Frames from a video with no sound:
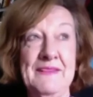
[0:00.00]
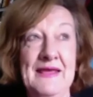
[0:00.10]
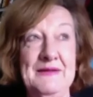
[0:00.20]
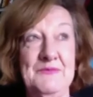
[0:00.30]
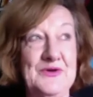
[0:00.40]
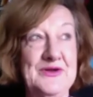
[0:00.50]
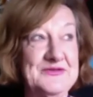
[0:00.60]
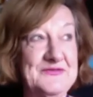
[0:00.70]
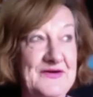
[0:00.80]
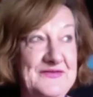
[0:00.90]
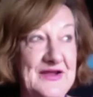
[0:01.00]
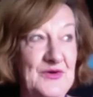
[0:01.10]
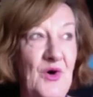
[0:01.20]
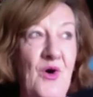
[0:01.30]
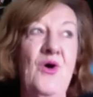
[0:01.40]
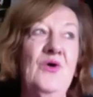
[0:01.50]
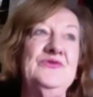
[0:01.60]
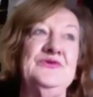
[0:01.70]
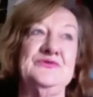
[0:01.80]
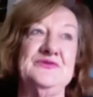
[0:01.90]
what else have I done? All
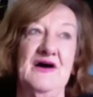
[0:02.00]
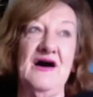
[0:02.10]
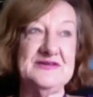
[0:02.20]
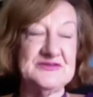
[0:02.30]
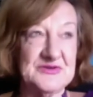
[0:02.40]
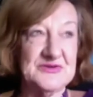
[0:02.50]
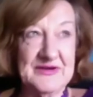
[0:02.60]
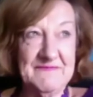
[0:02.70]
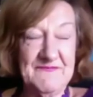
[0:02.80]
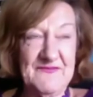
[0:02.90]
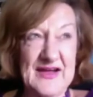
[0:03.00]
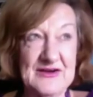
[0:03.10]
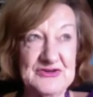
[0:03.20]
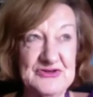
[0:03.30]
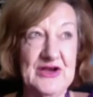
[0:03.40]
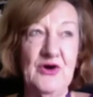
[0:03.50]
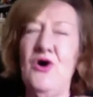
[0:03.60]
sorts of ice cream factory,